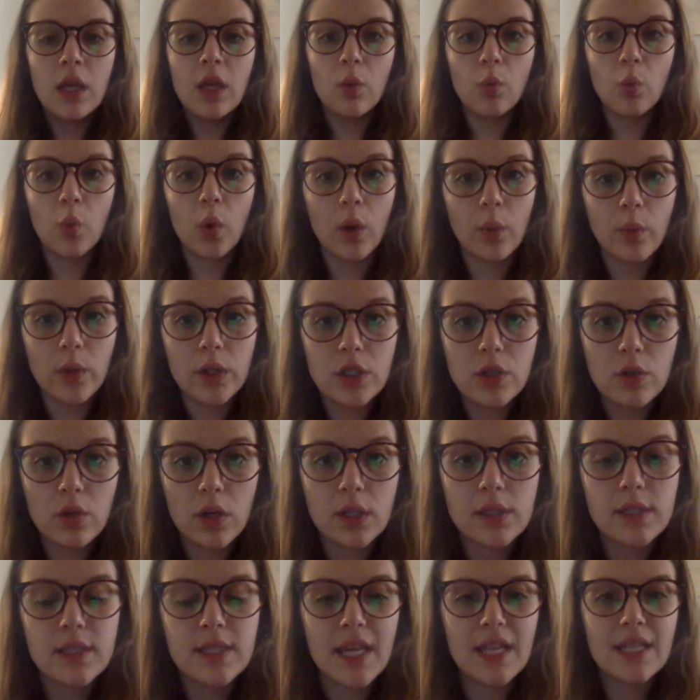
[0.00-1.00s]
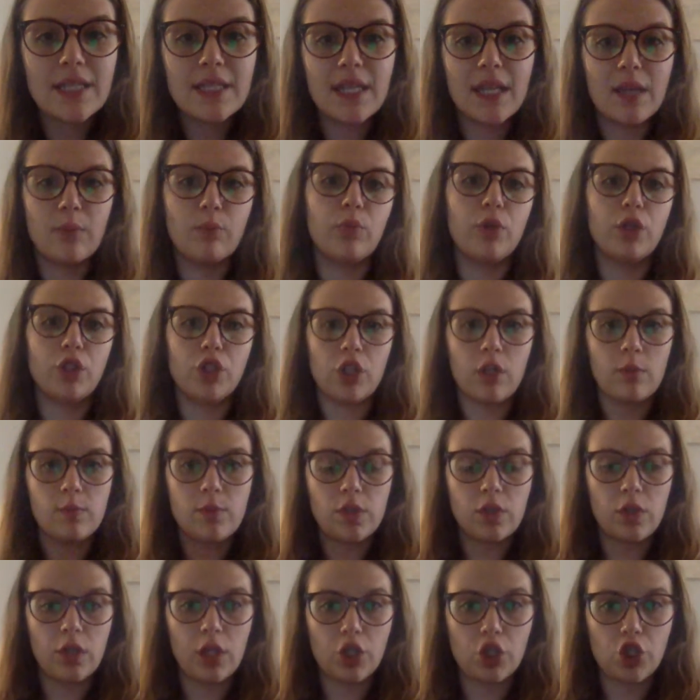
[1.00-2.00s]
where we do our say 10 push-ups.
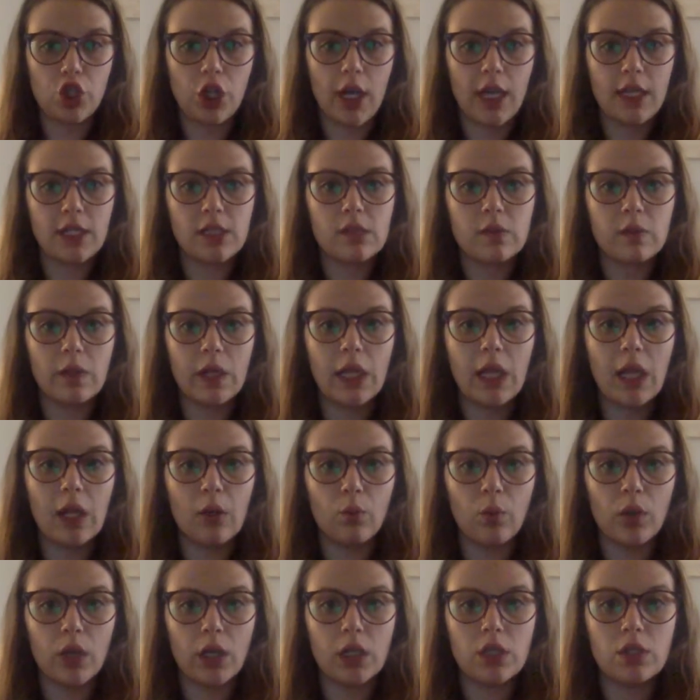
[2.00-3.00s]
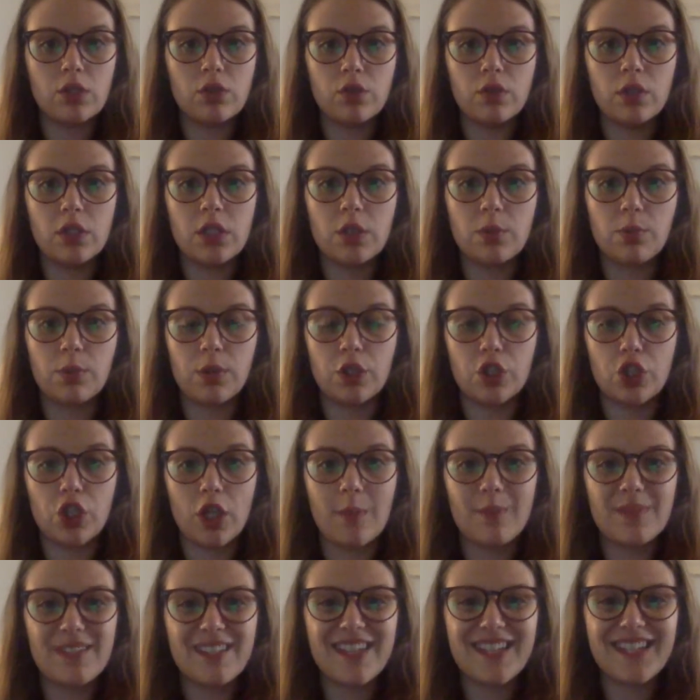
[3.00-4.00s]
So get your hands ready, and we're going to do these
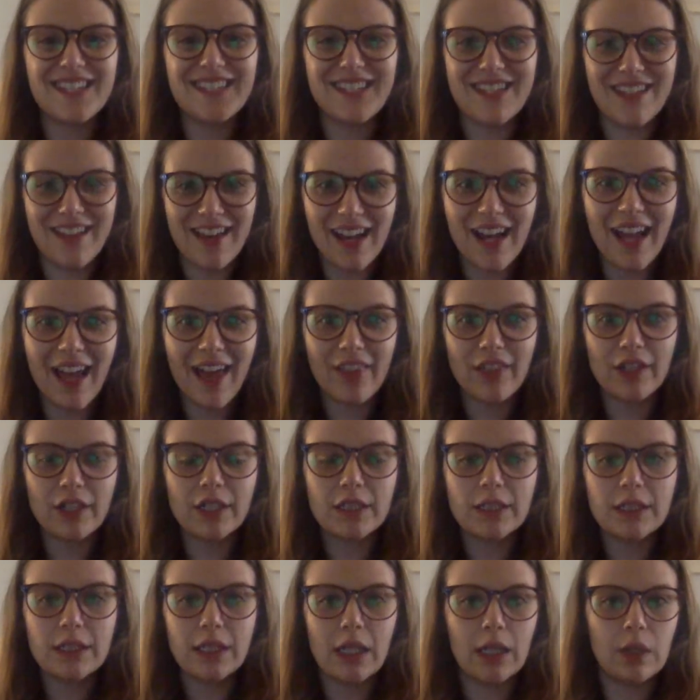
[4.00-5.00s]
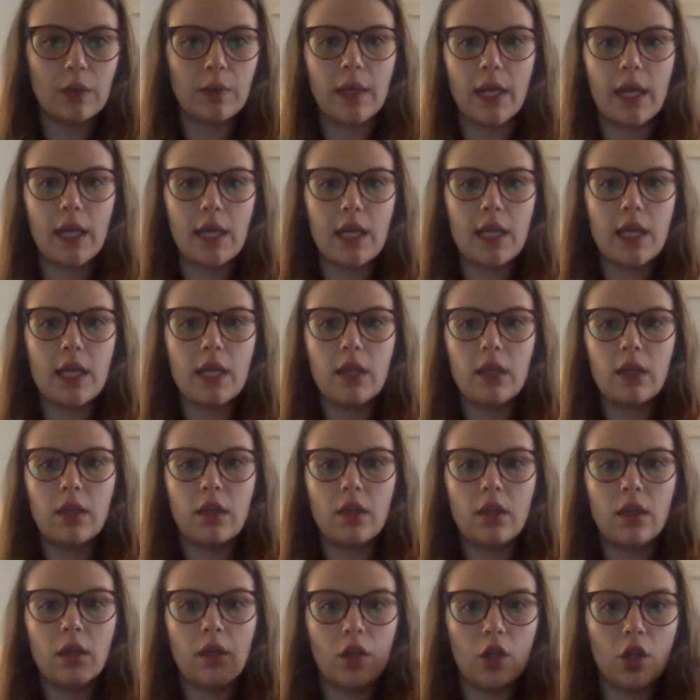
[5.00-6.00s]
push-ups together. Get ready,
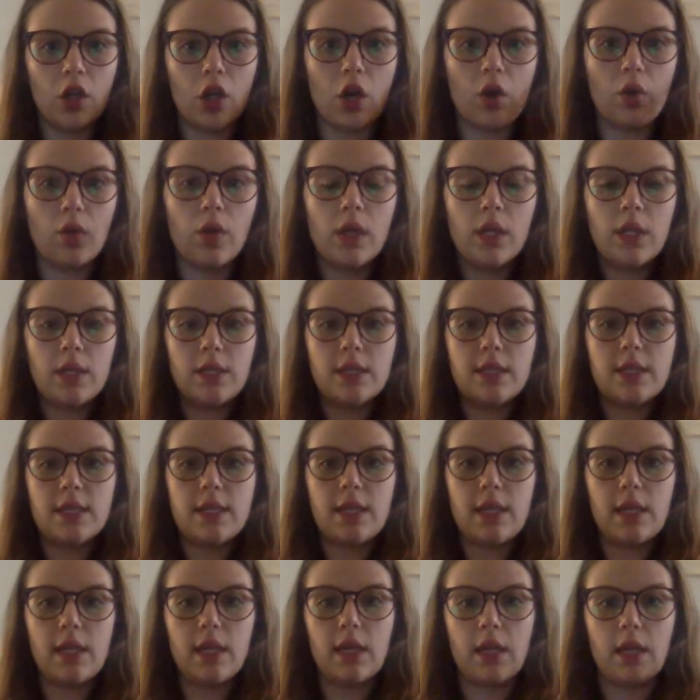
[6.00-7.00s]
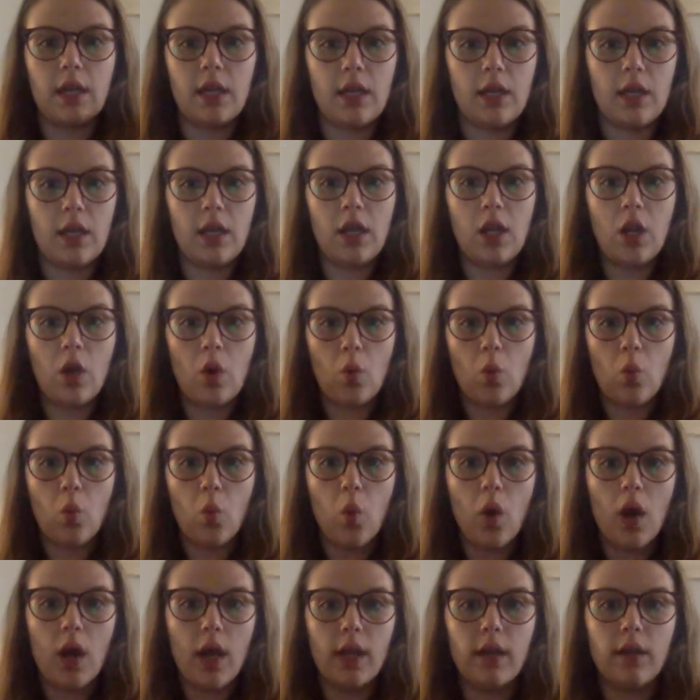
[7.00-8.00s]
go. 10
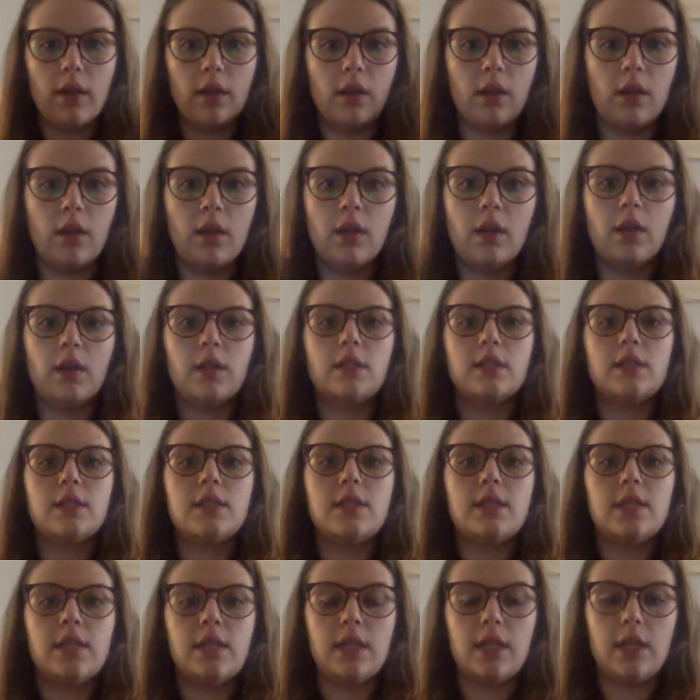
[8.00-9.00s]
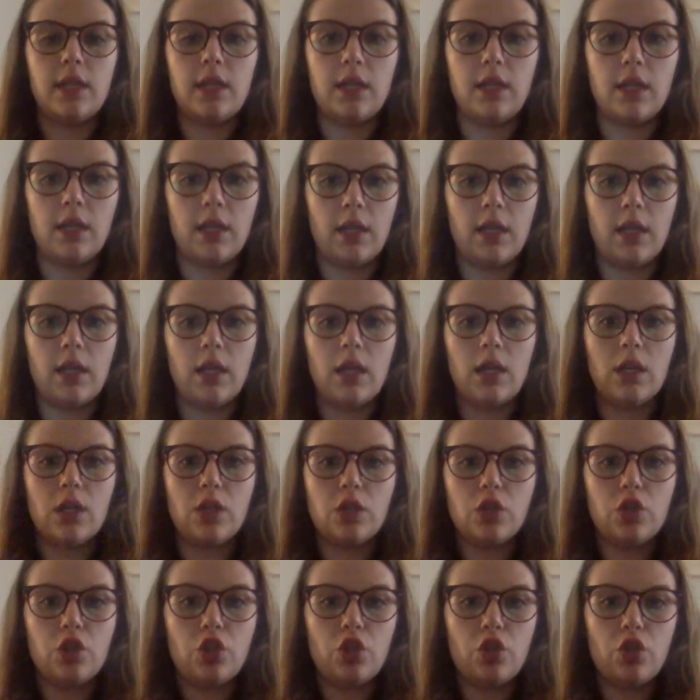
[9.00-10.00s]
1, 10
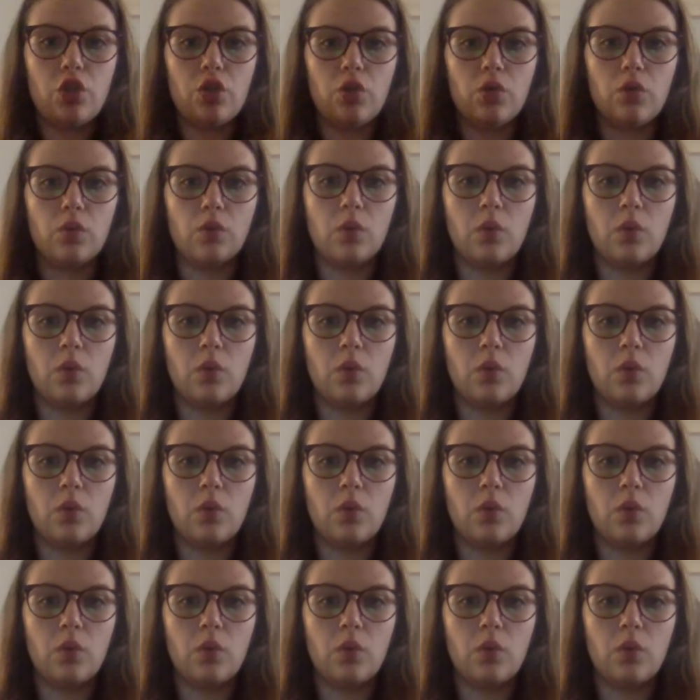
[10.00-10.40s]
2,